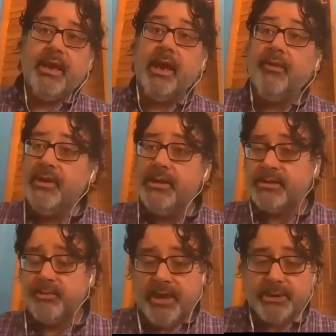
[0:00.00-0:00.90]
healthy
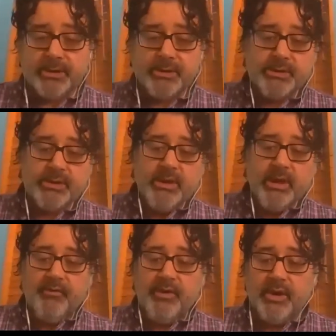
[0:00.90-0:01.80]
expressions
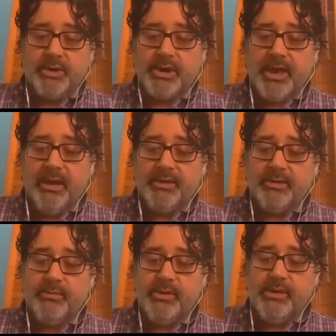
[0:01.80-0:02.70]
of the young child
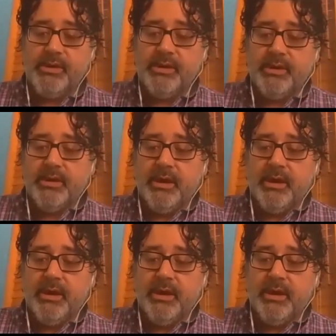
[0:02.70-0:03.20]
can be